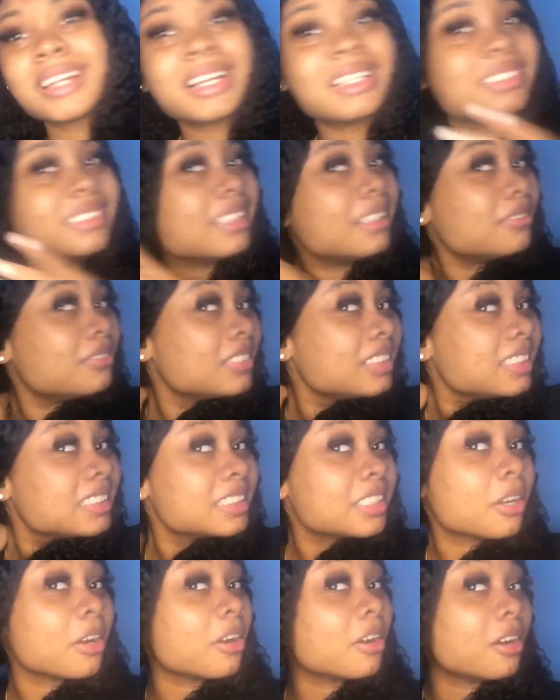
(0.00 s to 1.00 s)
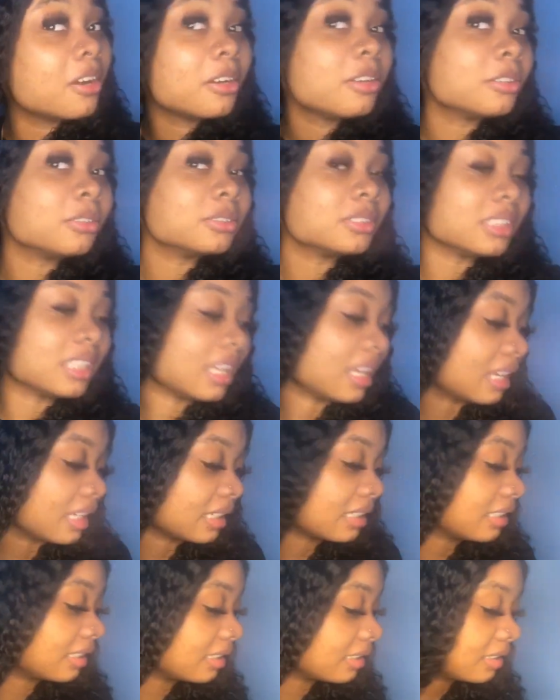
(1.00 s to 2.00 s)
I love these curls. Like,
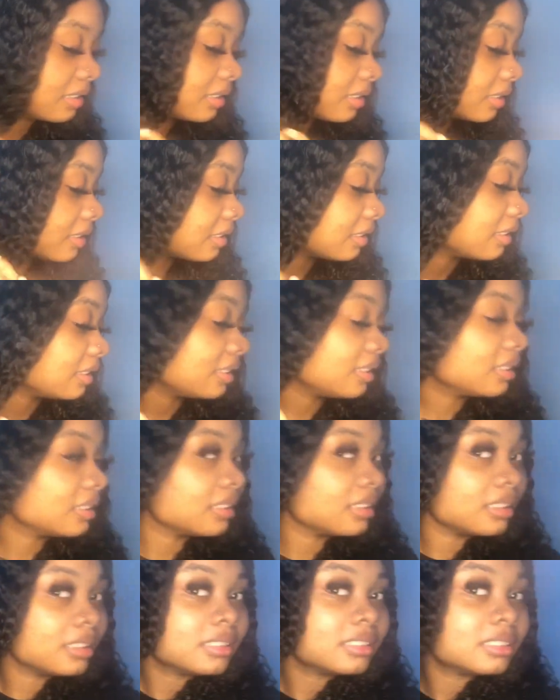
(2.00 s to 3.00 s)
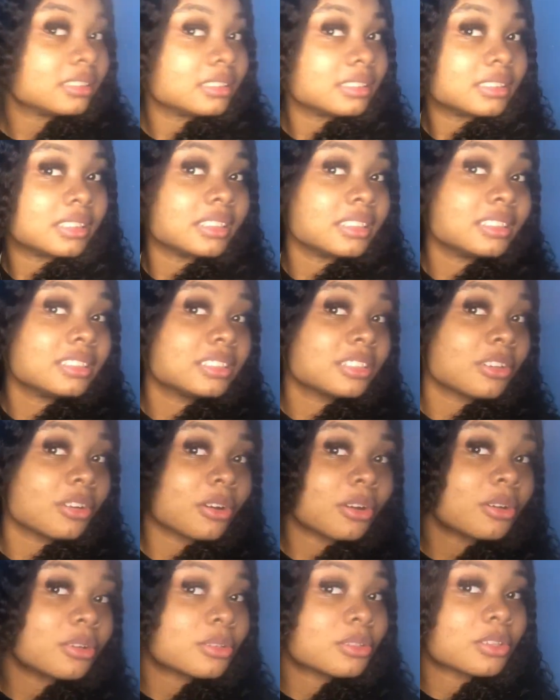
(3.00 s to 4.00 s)
these
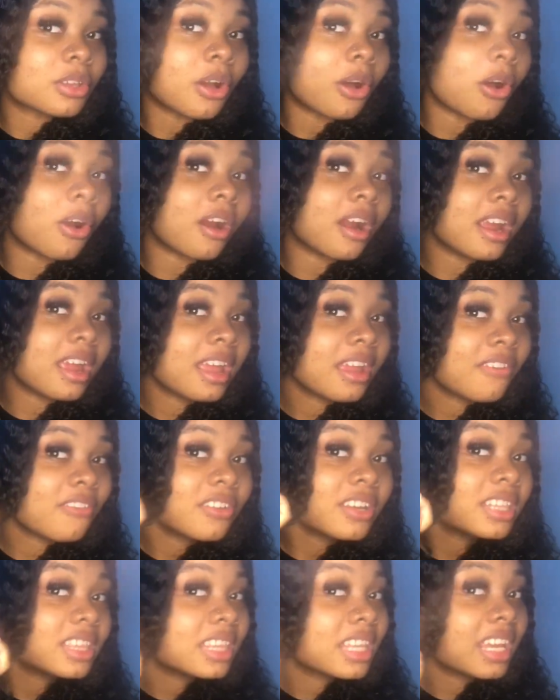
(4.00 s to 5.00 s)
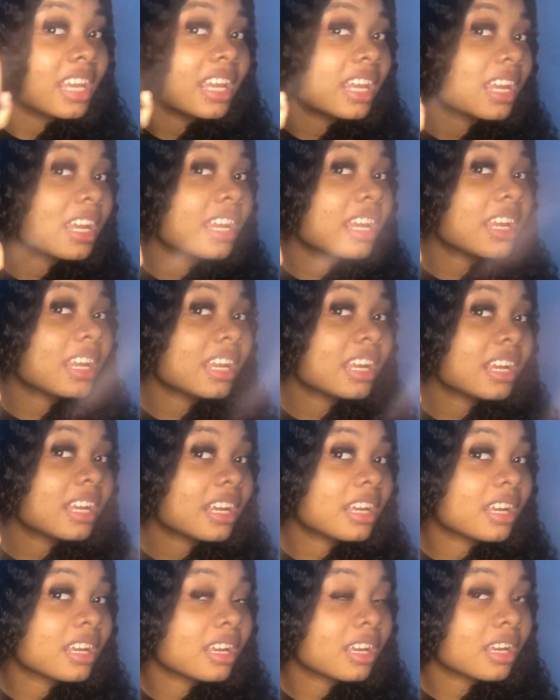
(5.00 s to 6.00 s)
curls are everything.
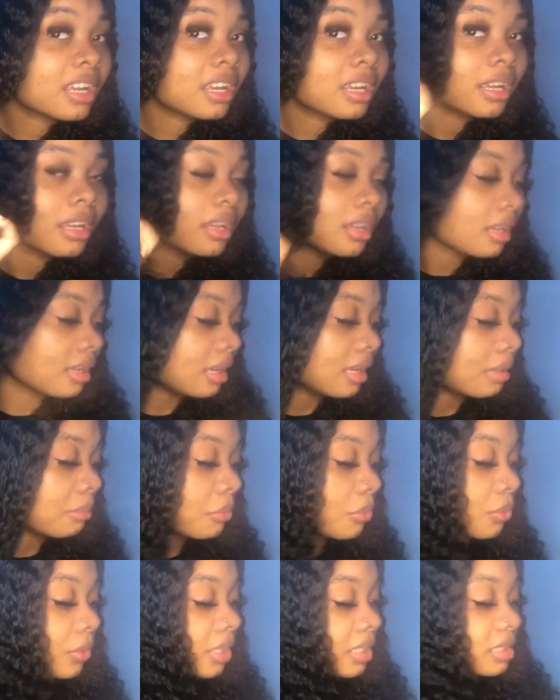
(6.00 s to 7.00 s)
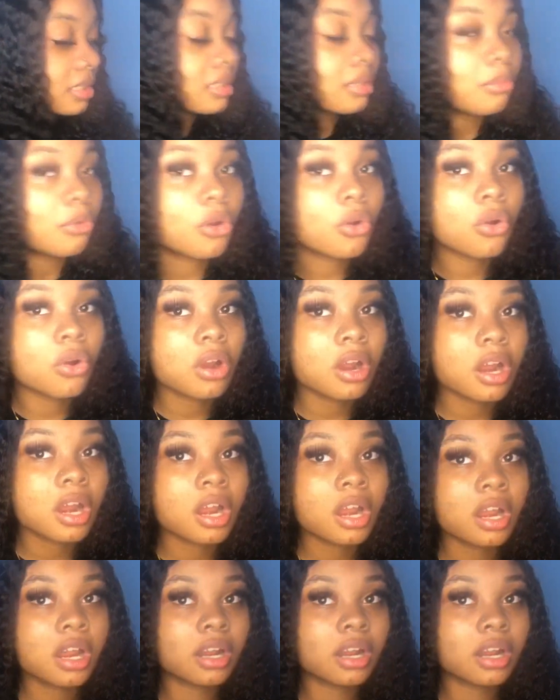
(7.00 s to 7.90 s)
Do it some more.